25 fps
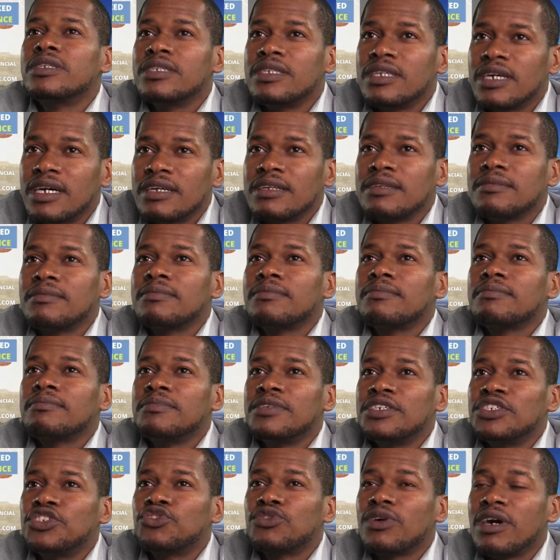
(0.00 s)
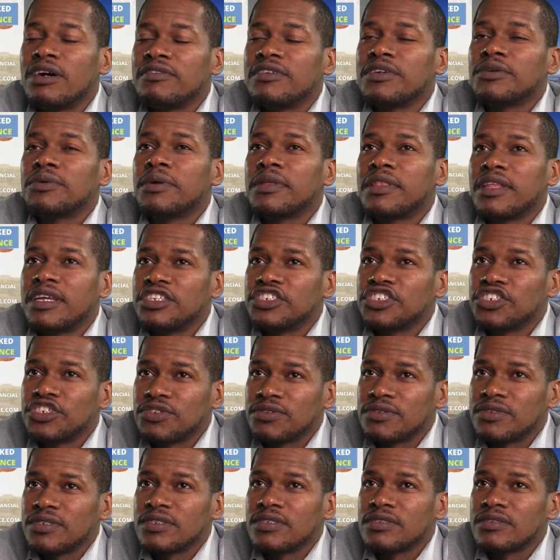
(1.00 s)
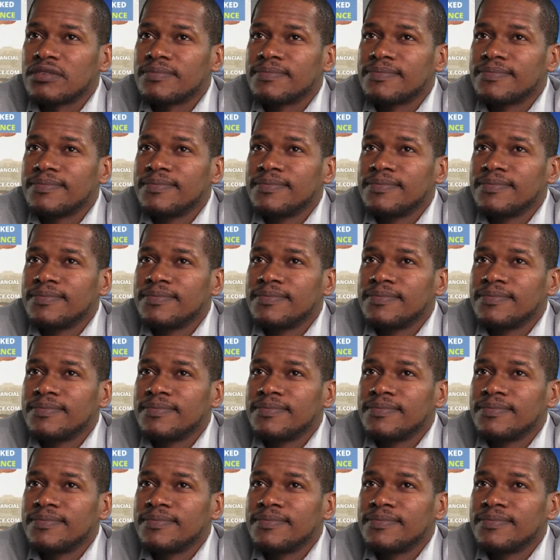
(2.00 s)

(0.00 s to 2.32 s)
not be driving with insurance.